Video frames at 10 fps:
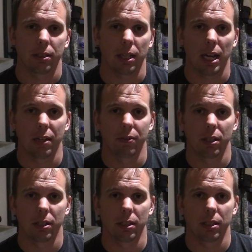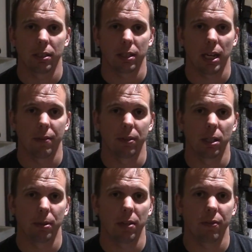kind of an
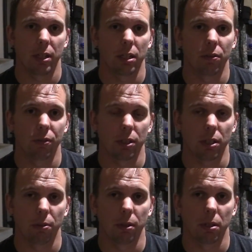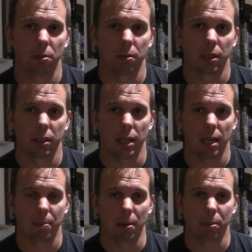update video of what's going on and
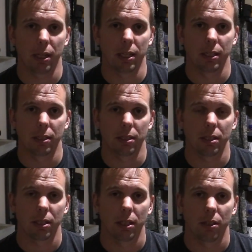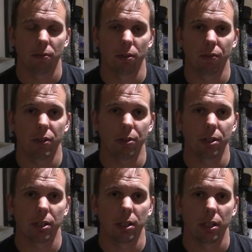kind of my plans for the
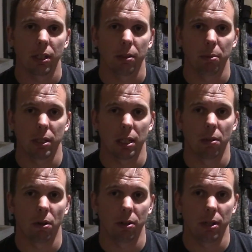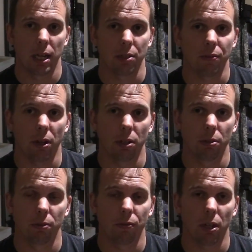future, because I know all you guys
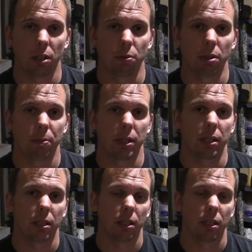follow with me